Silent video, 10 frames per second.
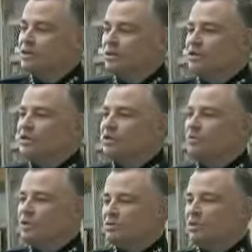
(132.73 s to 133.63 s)
26
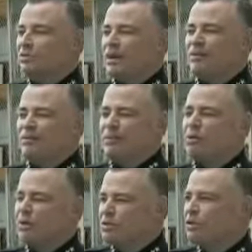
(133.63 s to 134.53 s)
months with about
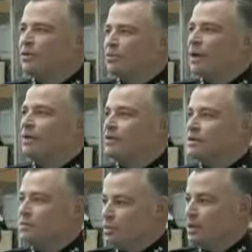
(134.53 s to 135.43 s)
3,200
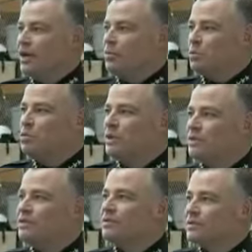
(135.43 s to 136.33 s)
miles per car per
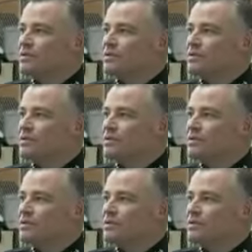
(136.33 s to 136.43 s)
month?